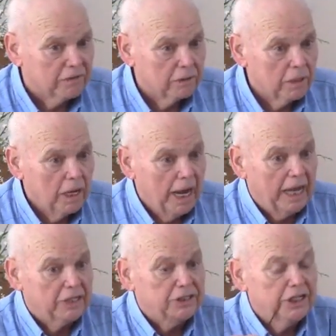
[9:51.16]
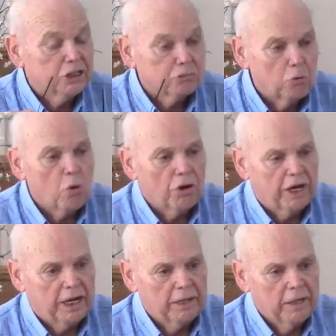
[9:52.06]
Amen. And this
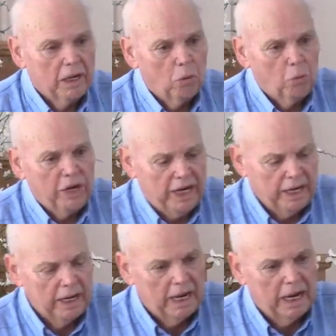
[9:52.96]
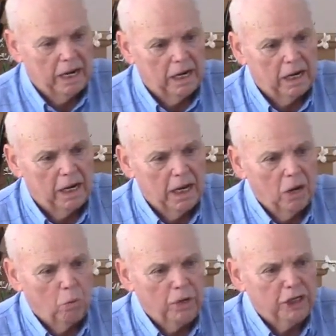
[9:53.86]
morning we uh,
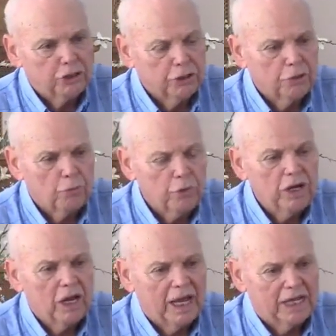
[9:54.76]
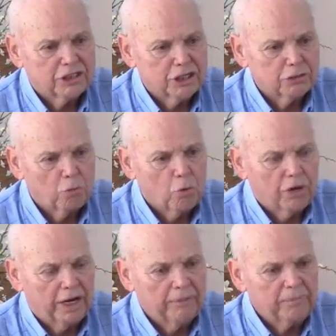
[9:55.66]
we should realize this
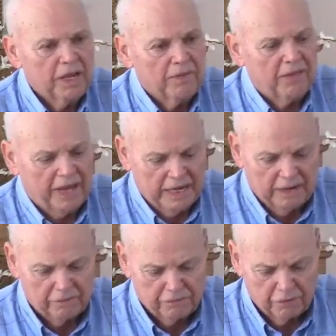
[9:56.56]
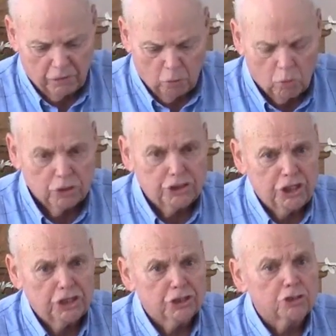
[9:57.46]
morning that if the Lord
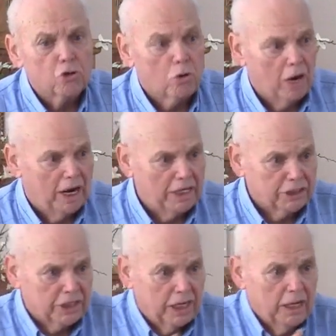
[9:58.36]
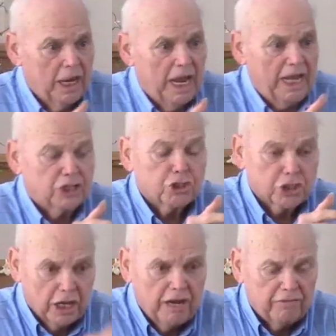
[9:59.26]
Jesus Christ has
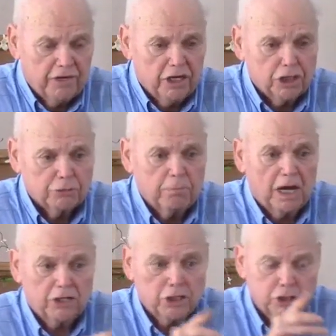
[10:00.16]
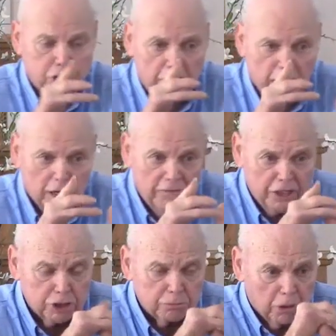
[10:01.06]
saved us by the shedding of
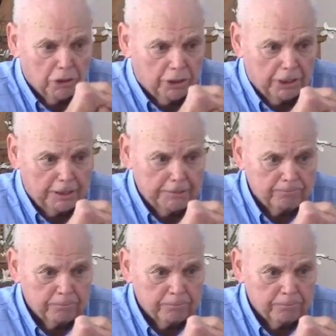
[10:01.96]
His blood,